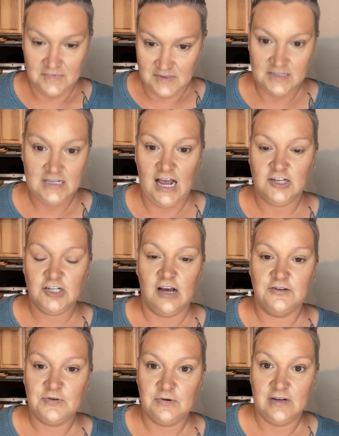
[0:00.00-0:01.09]
this ash
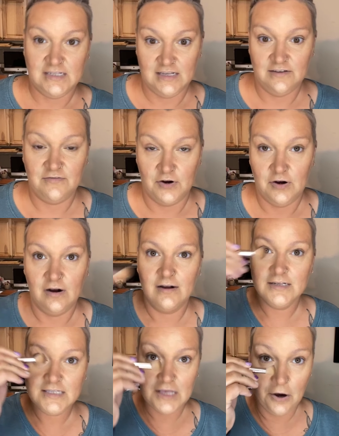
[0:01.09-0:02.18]
contour is it for her.
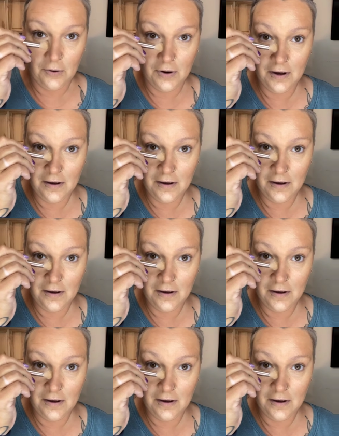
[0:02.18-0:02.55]
So